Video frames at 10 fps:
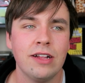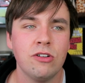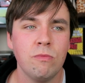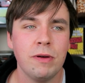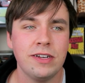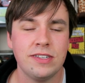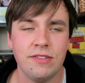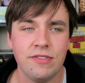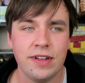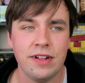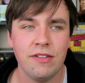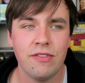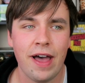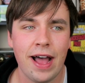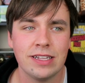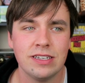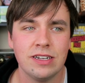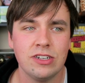I don't personally feel that